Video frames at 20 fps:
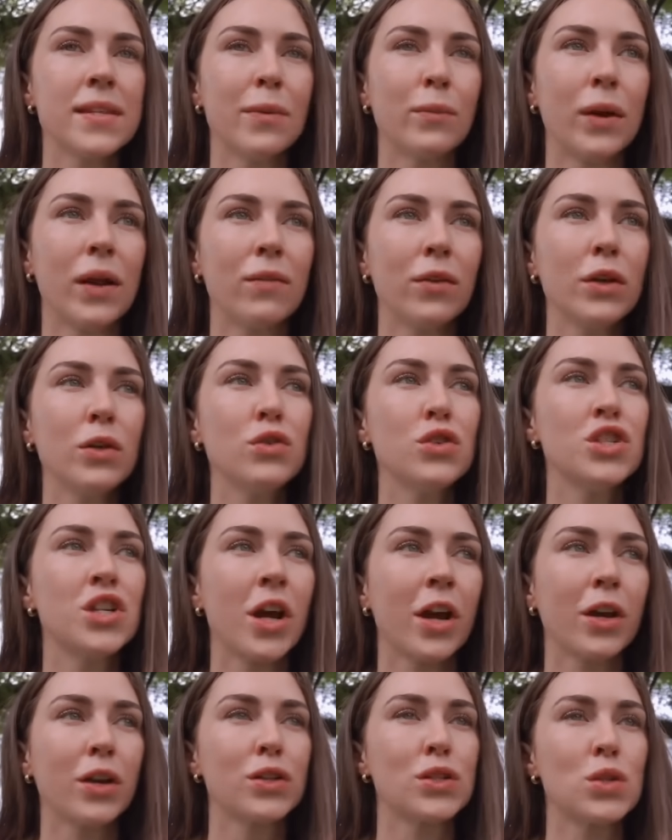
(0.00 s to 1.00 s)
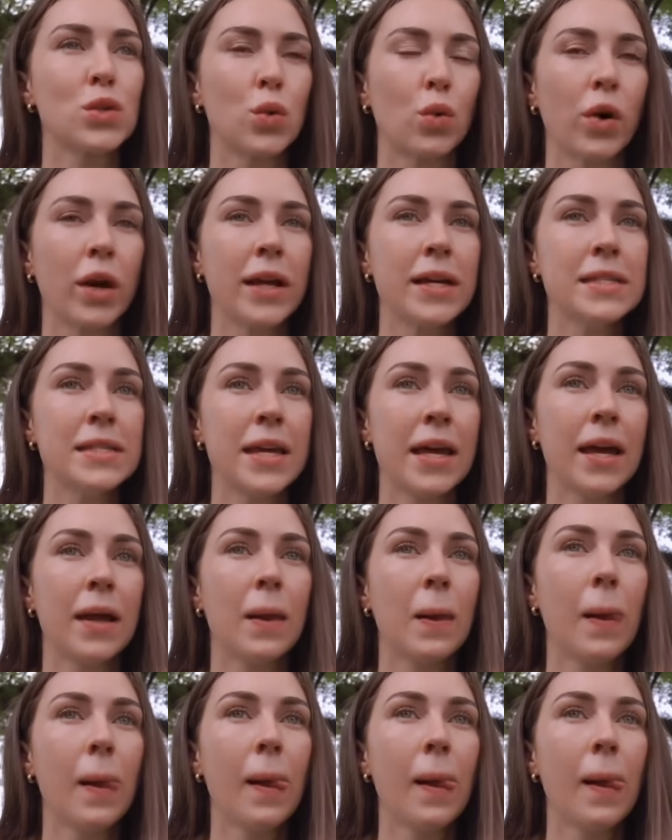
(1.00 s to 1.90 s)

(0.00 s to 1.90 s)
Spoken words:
and whenever you share your stories, it